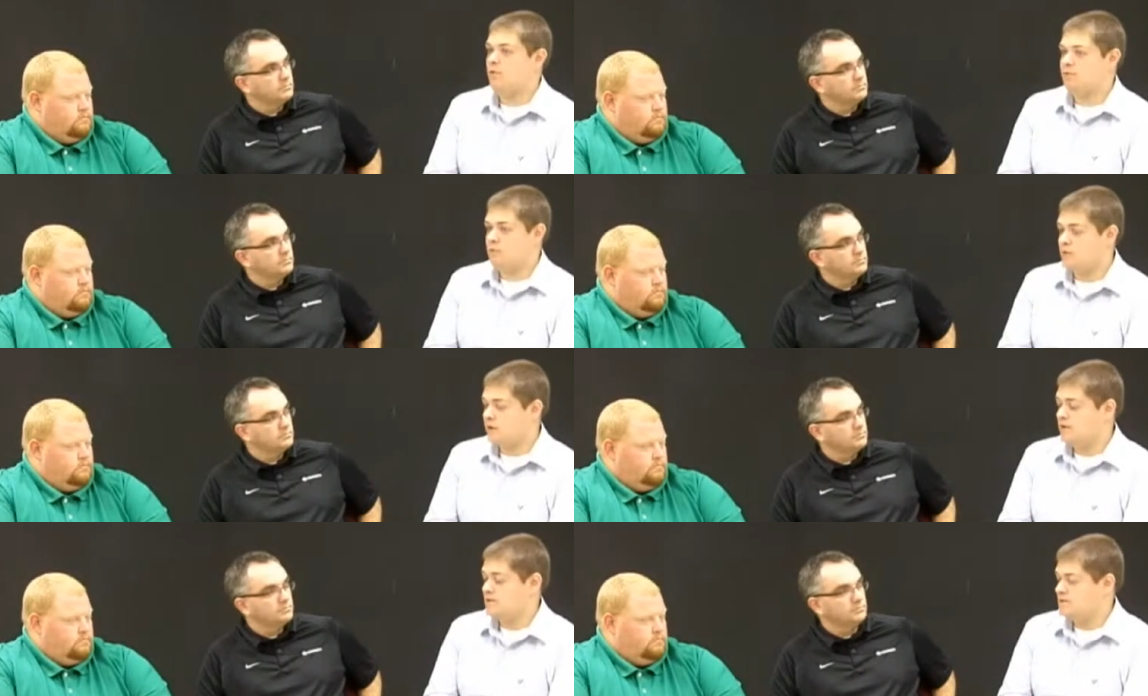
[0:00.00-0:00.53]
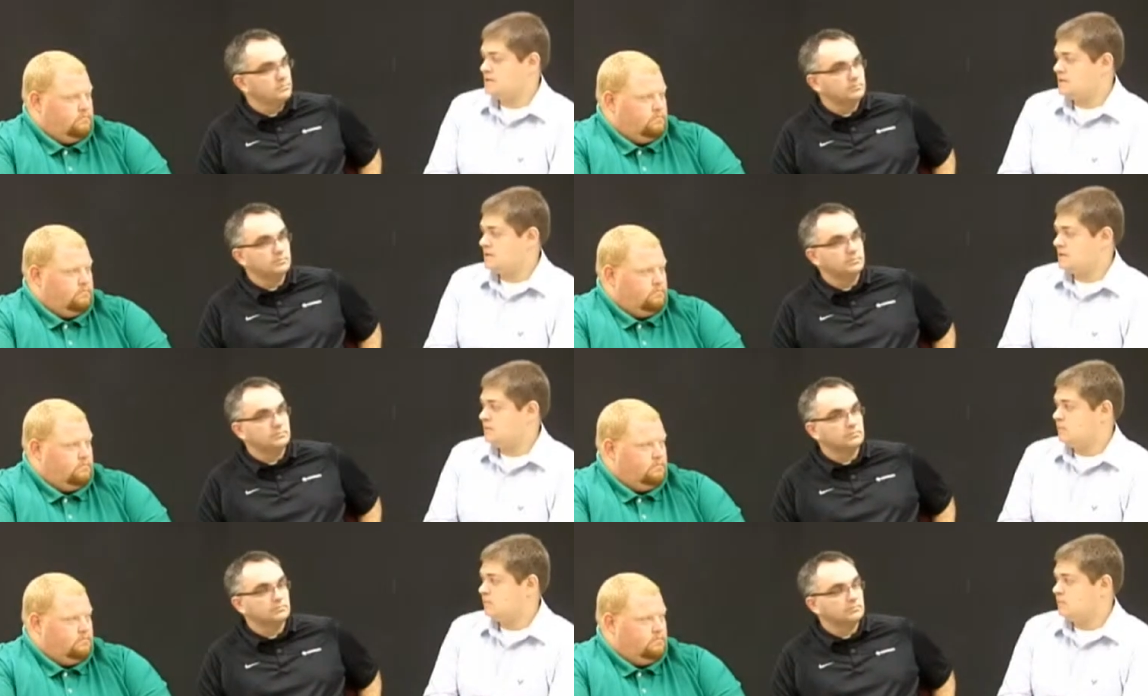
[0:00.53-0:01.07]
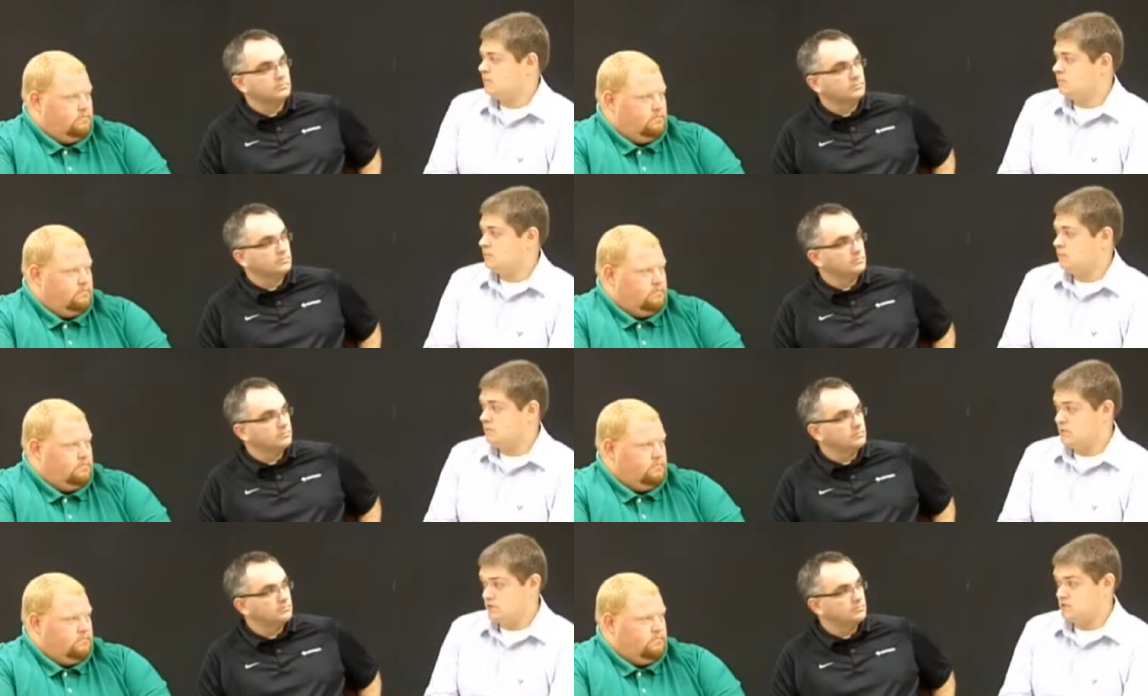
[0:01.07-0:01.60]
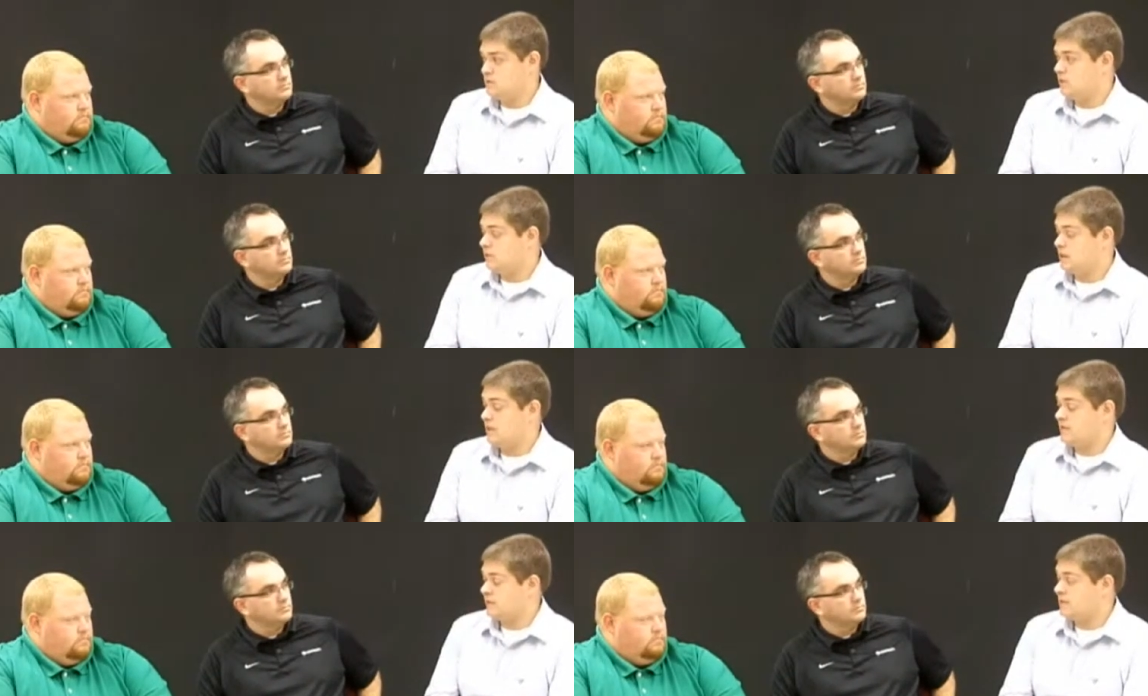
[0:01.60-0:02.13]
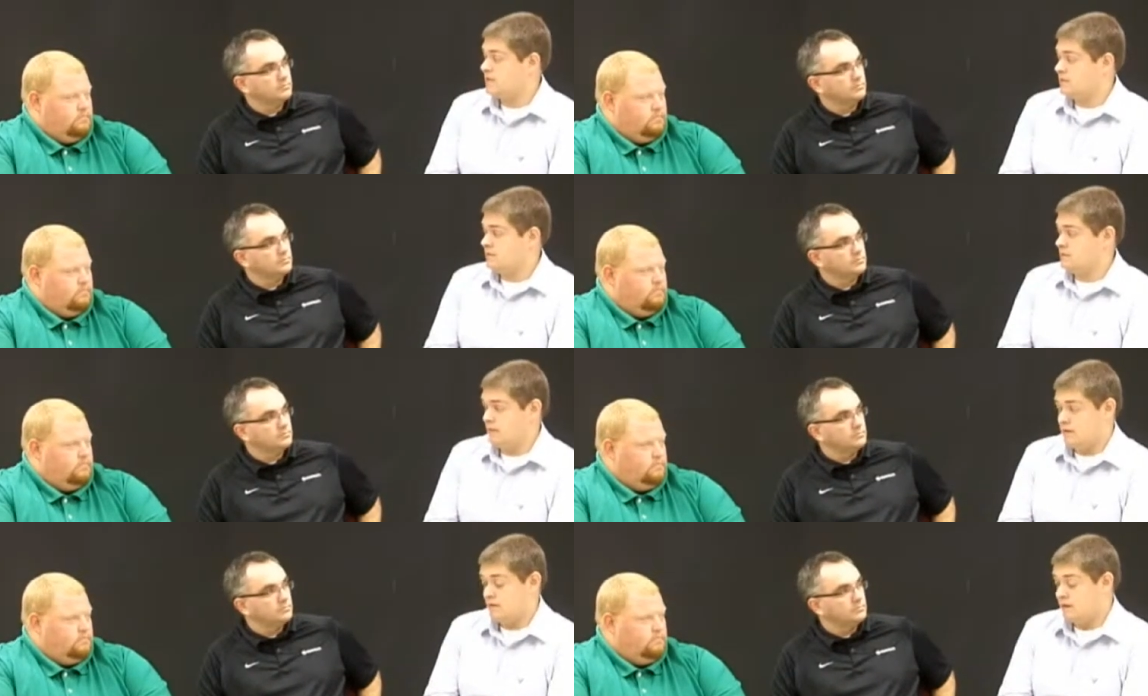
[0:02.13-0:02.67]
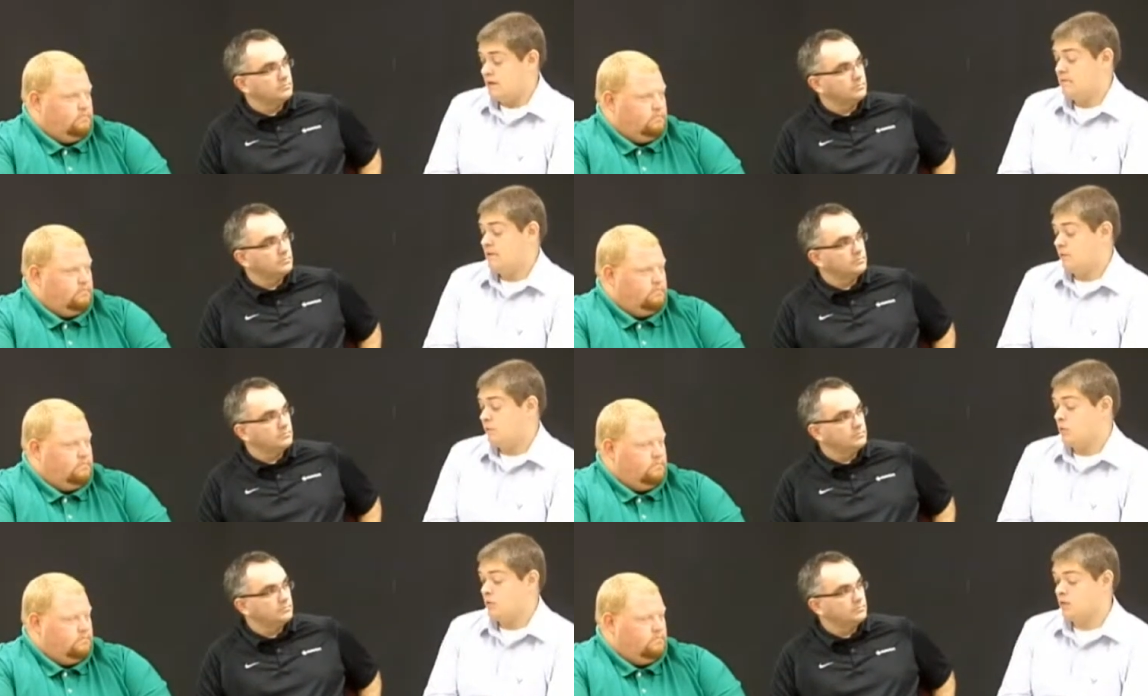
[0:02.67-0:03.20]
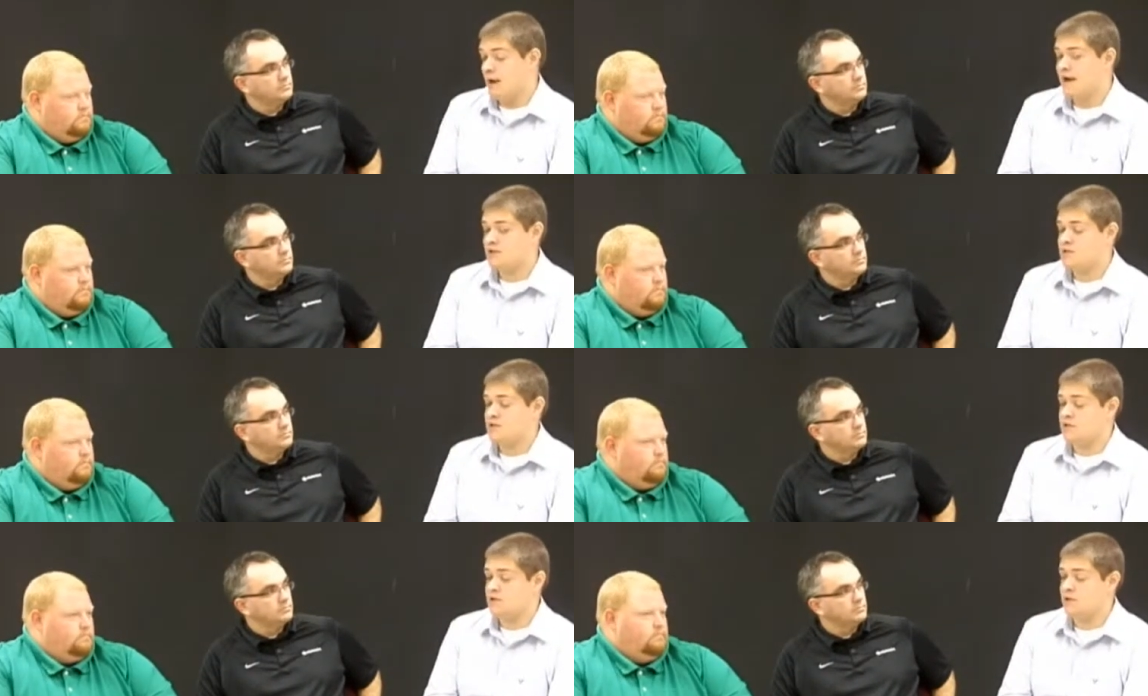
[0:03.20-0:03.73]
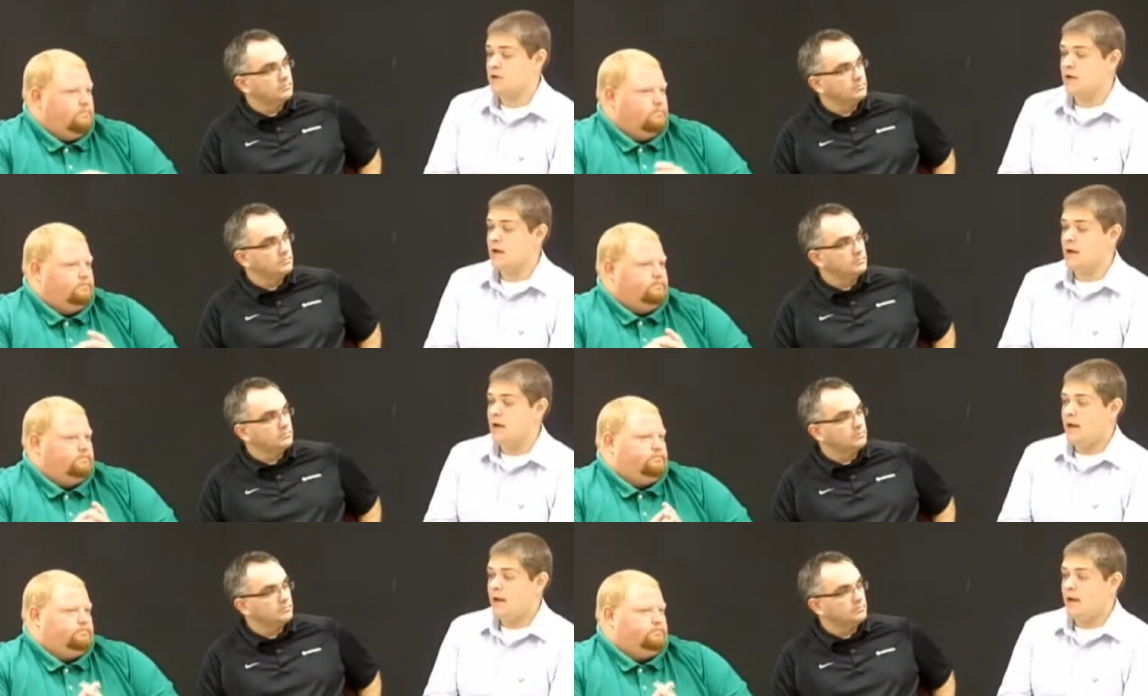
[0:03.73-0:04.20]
Speaker 1: more of a running team this year, I think, than even they were last year,